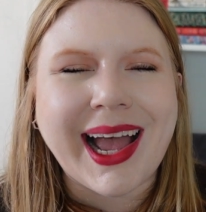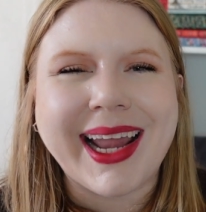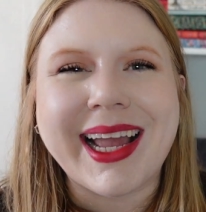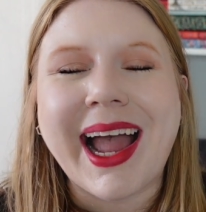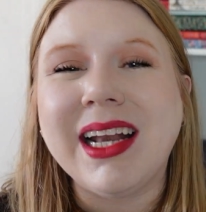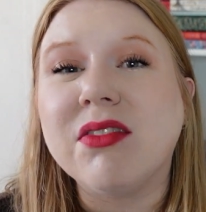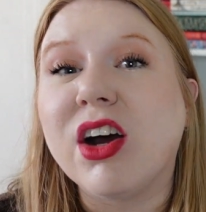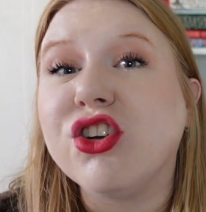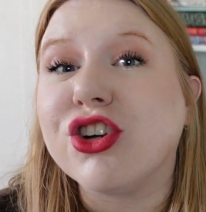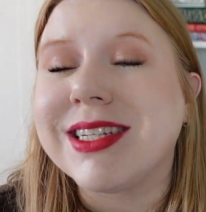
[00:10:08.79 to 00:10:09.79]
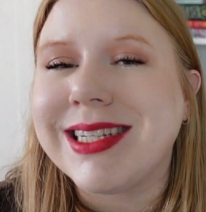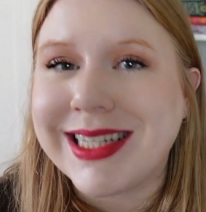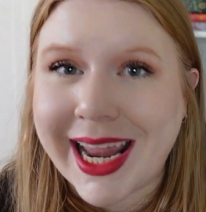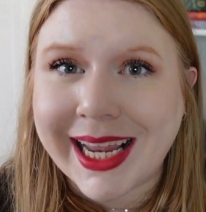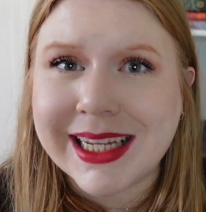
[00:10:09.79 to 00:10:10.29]
I kind of
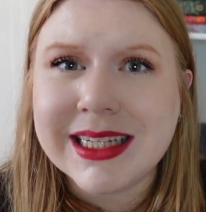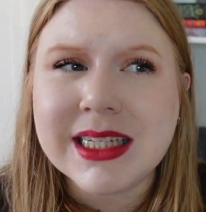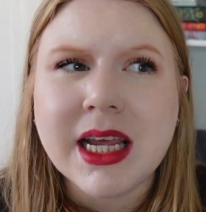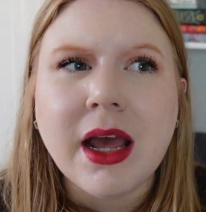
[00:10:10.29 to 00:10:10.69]
understand.